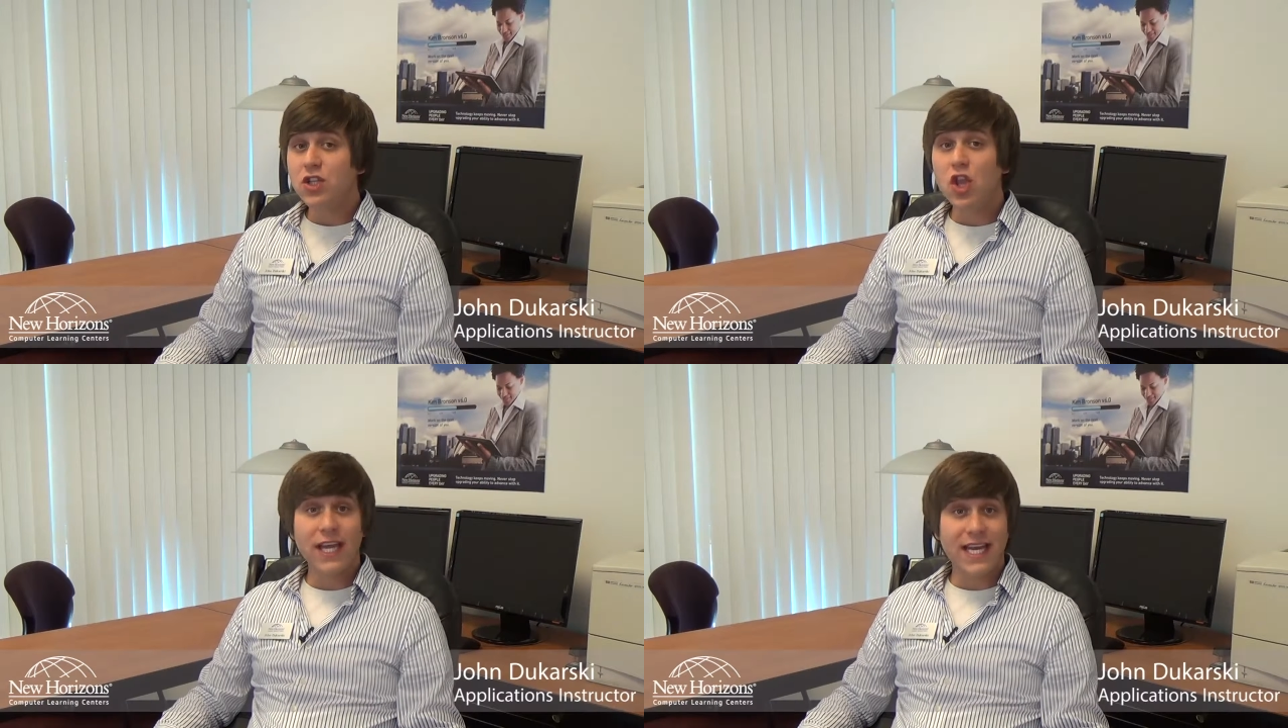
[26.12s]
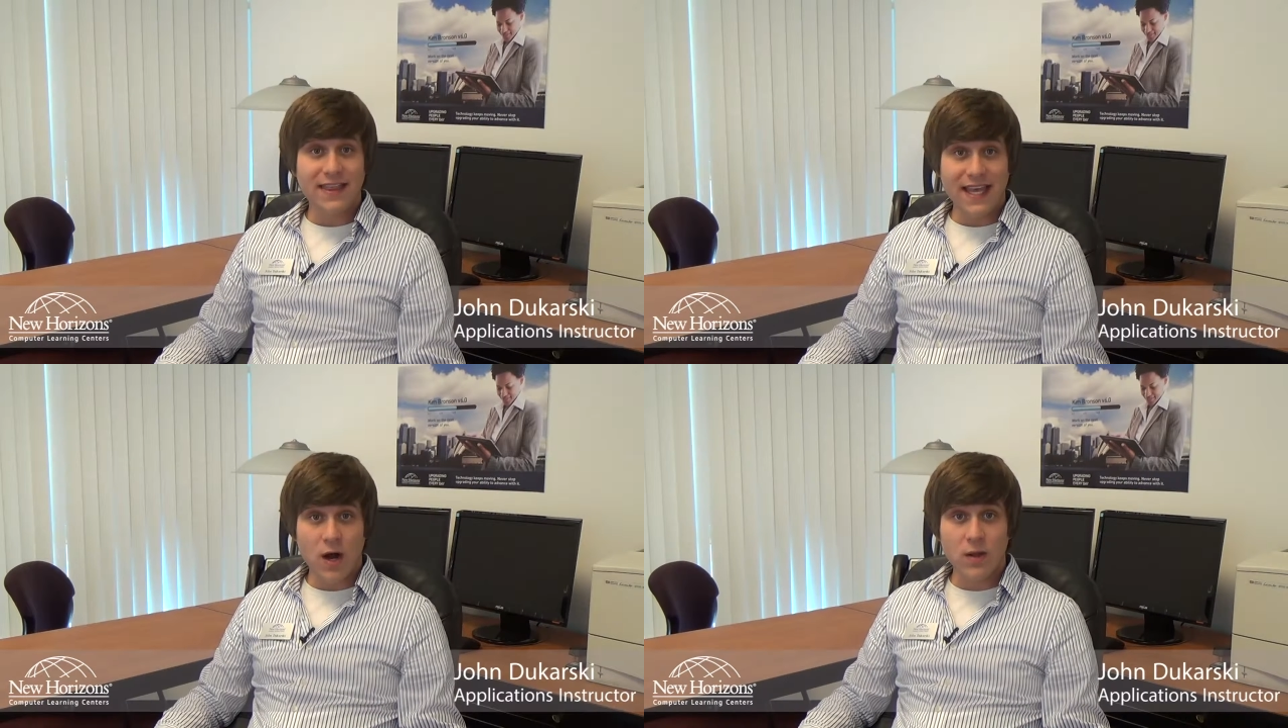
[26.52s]
looking
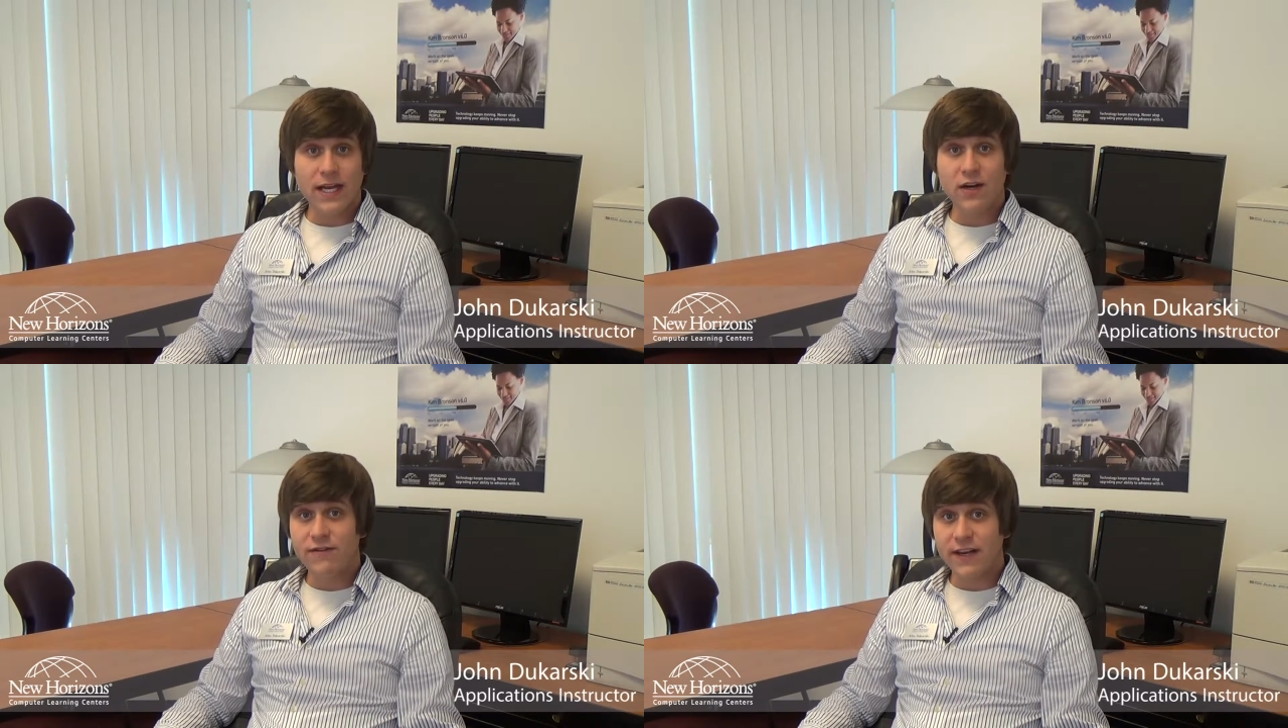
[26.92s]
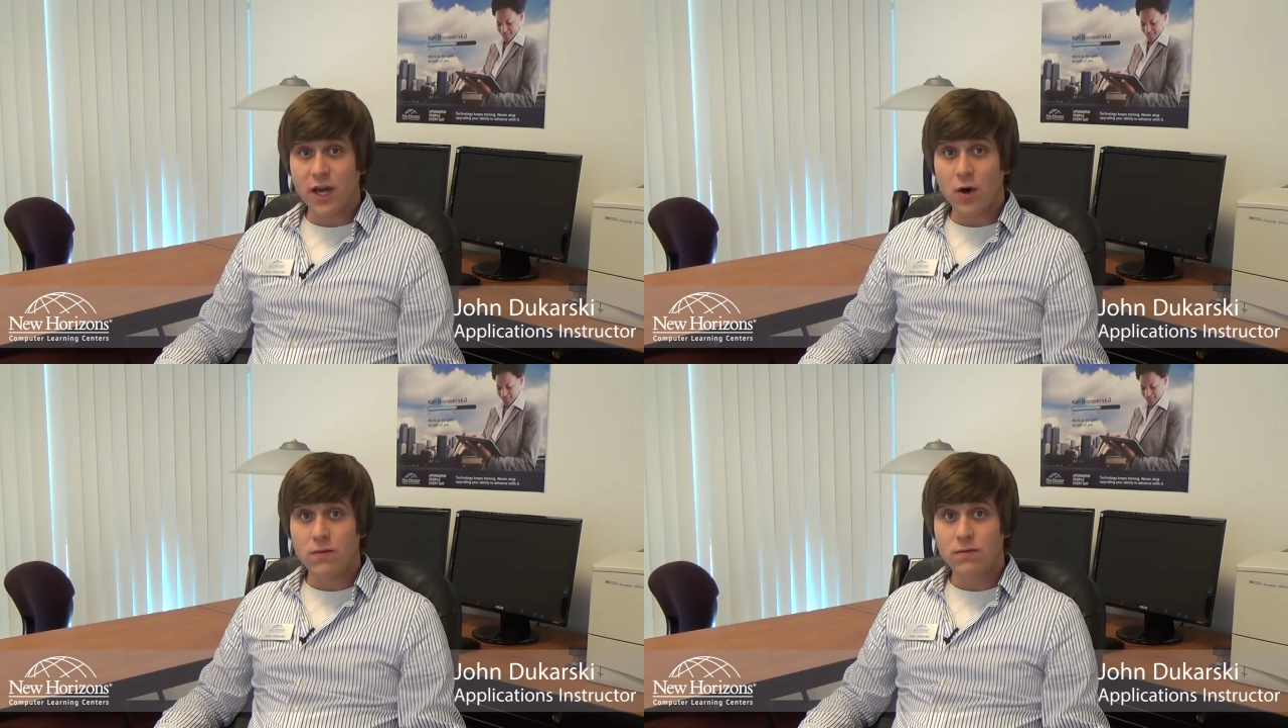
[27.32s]
at the outliner
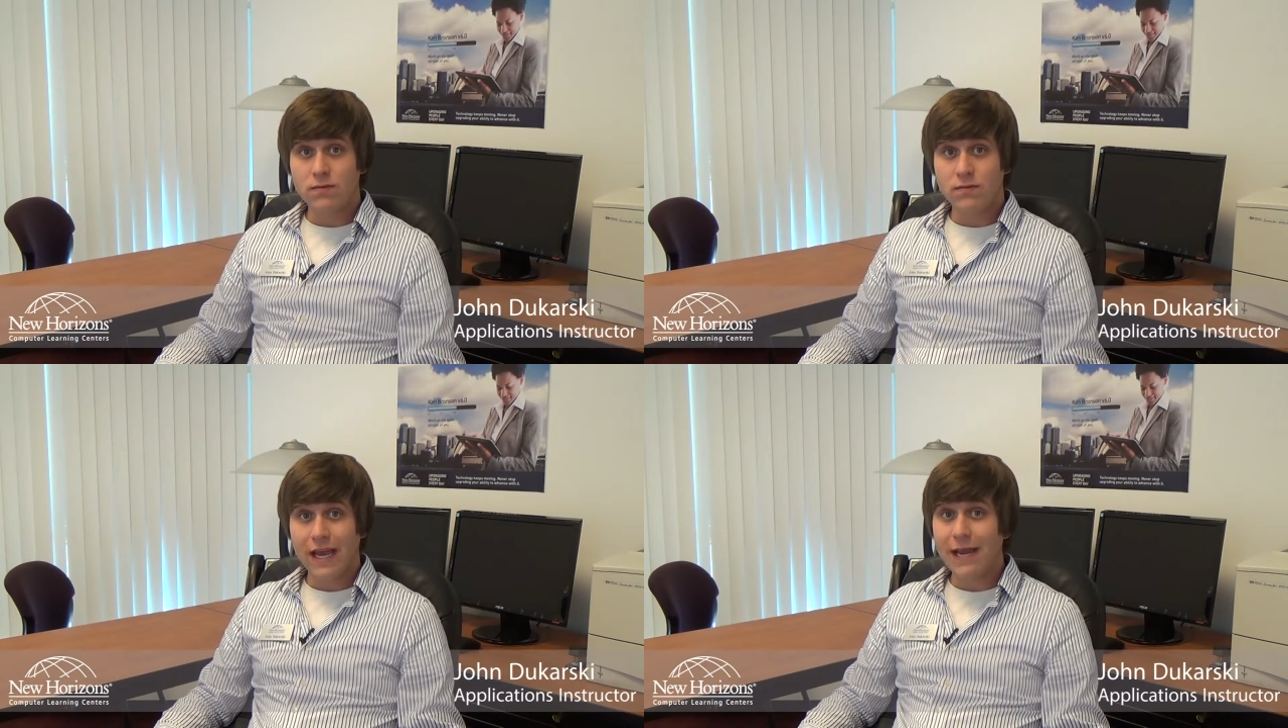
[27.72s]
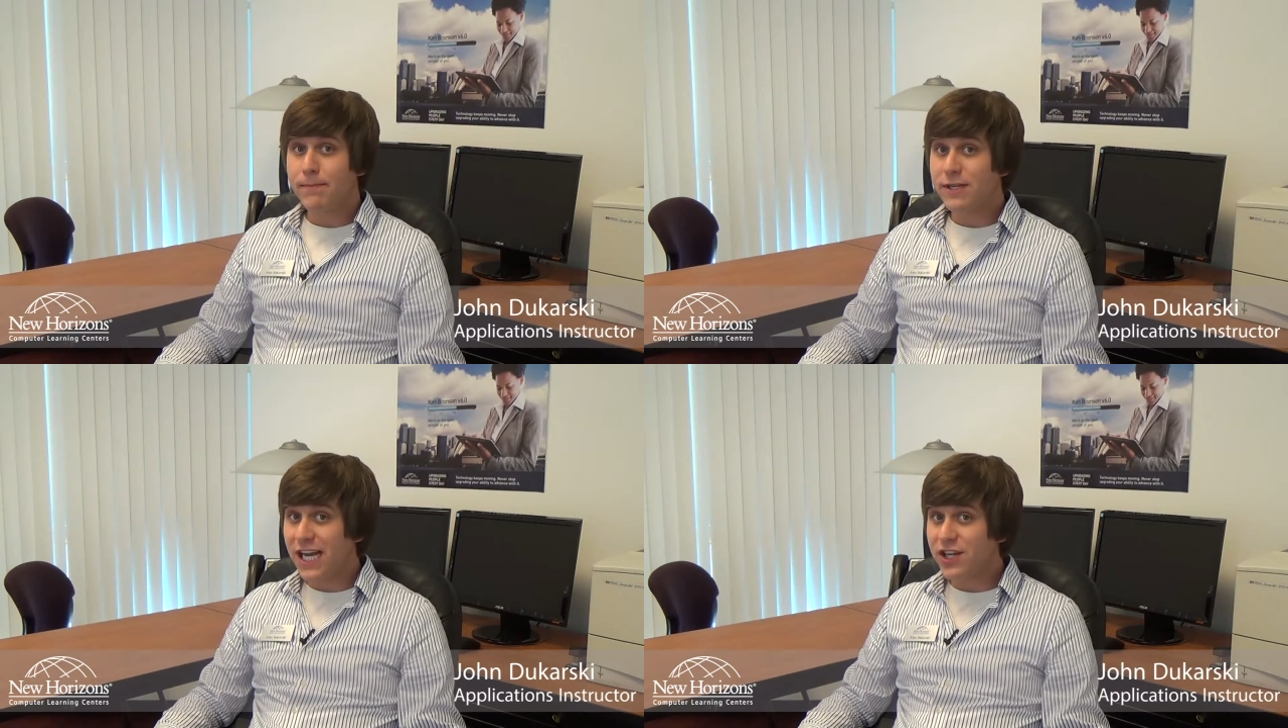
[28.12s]
video and
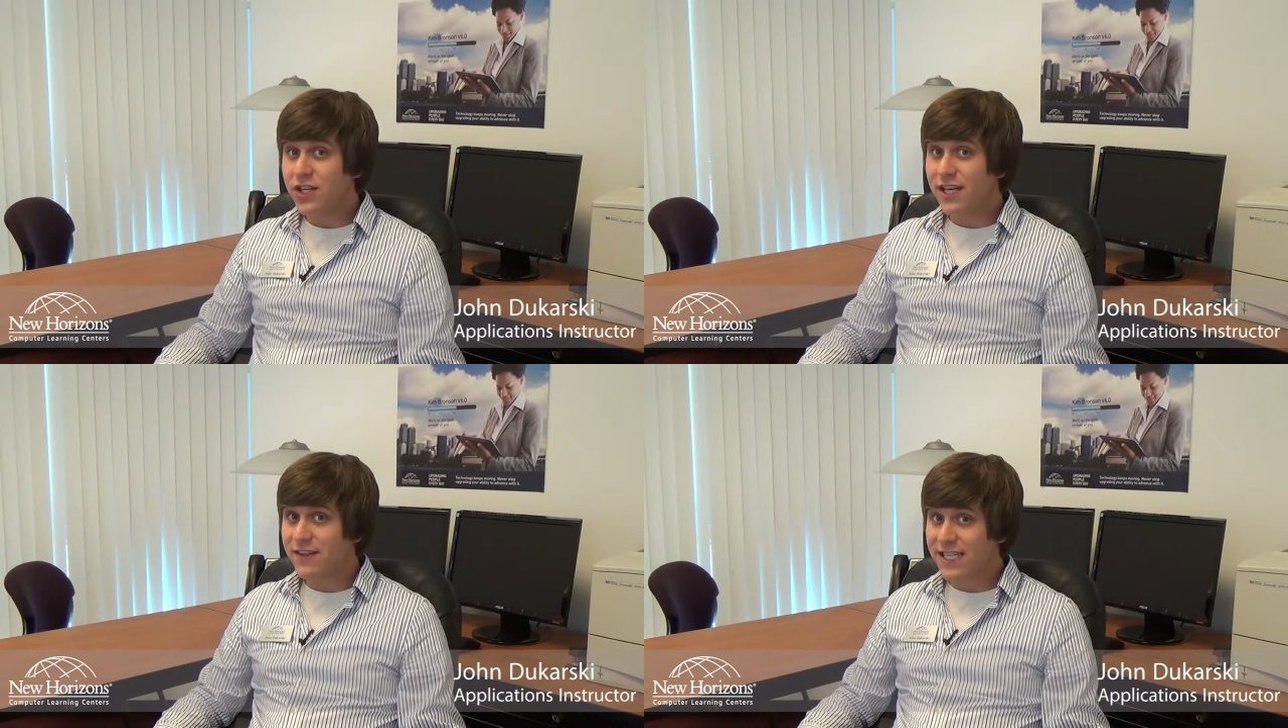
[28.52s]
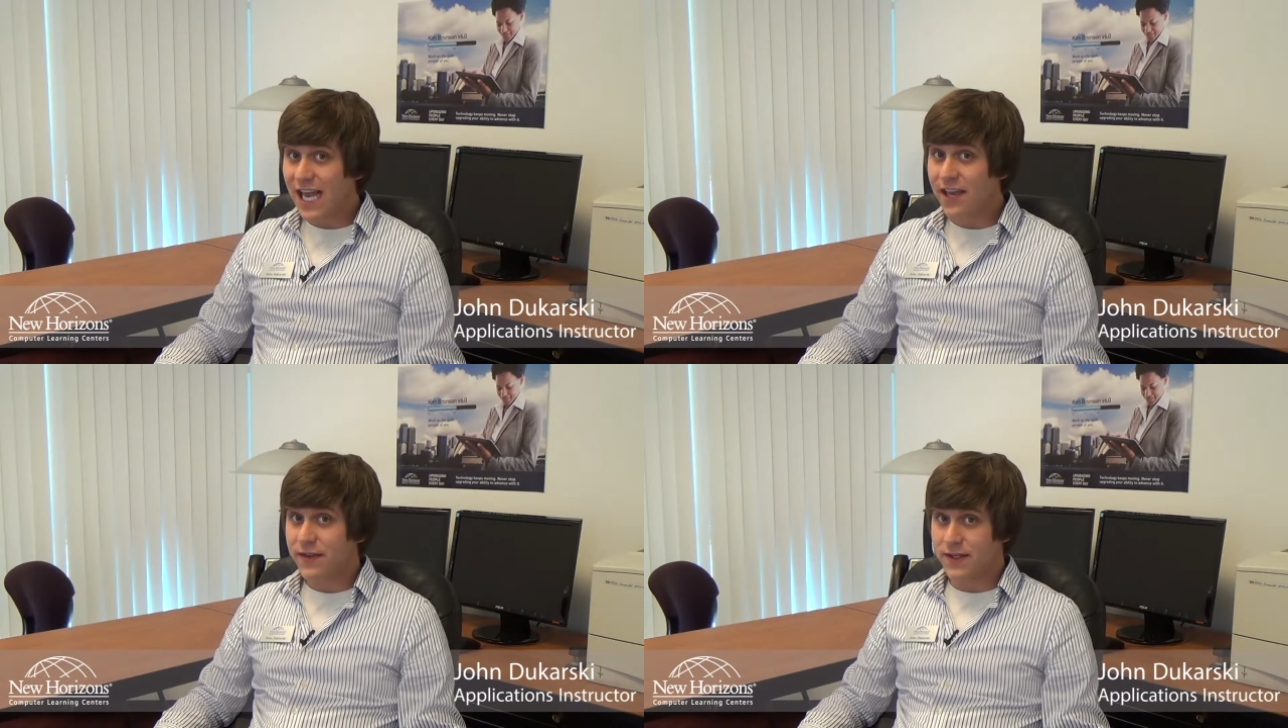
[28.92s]
potentially even
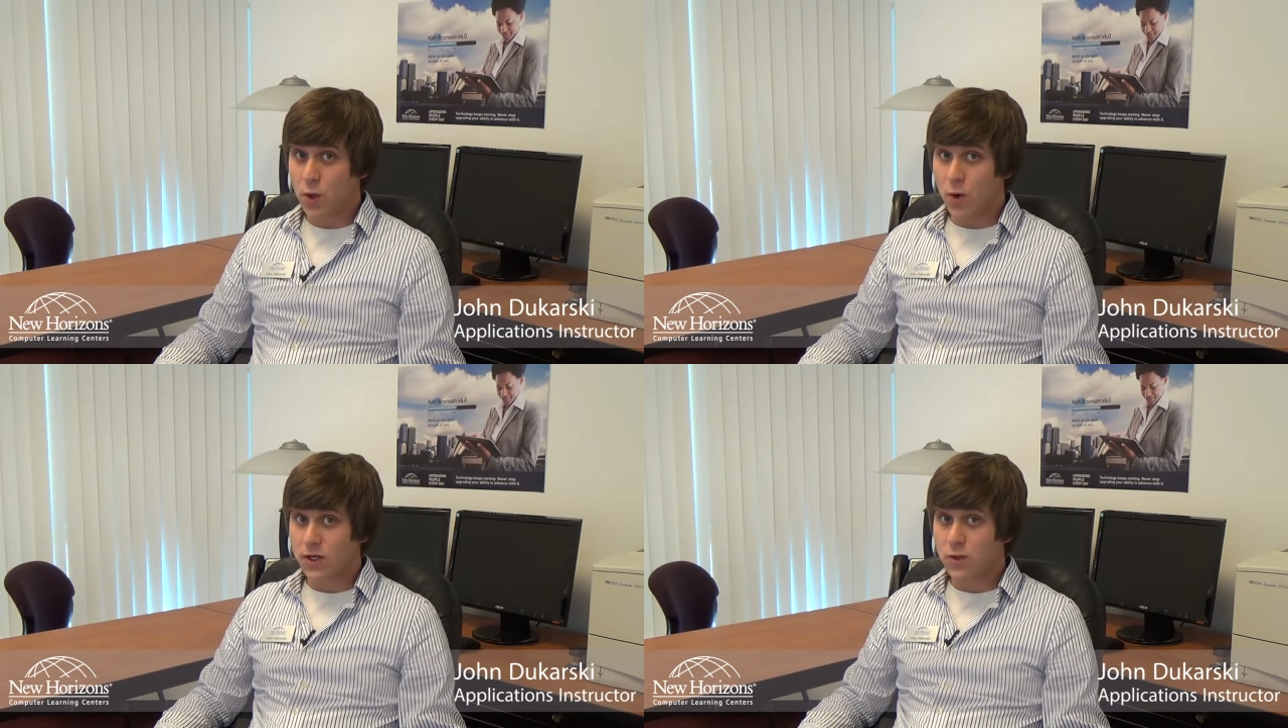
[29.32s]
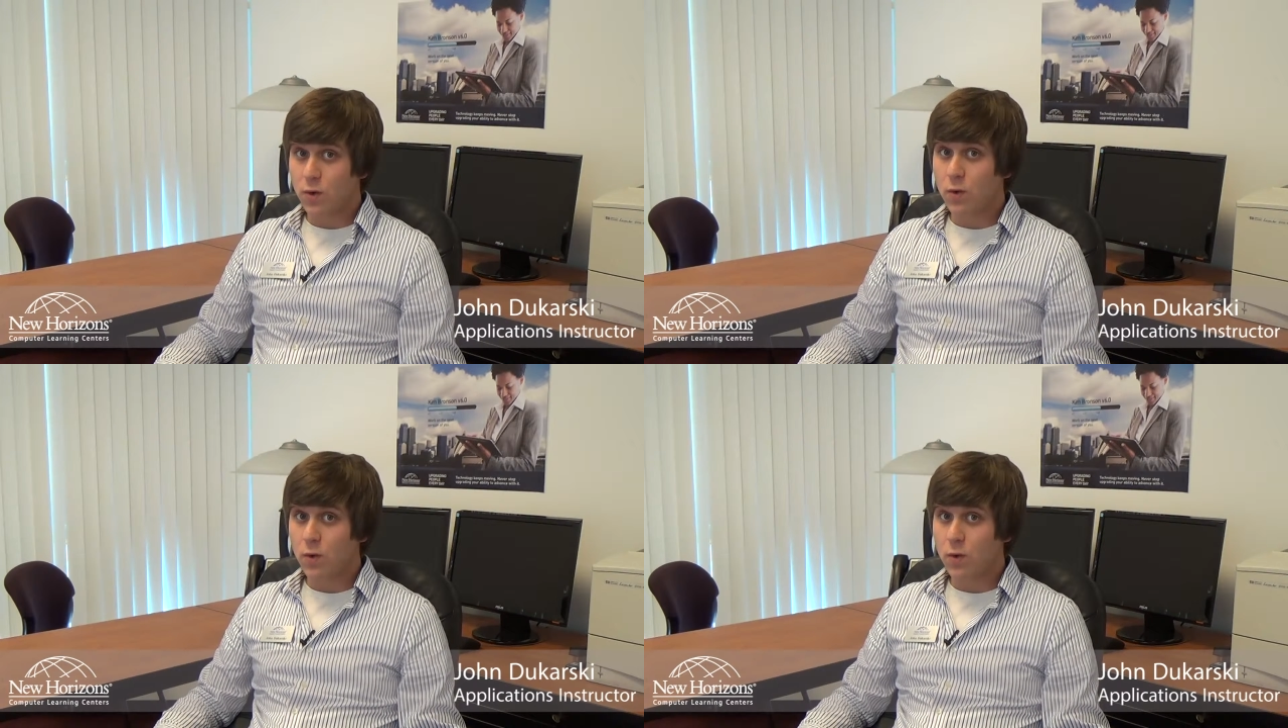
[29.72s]
taking this course,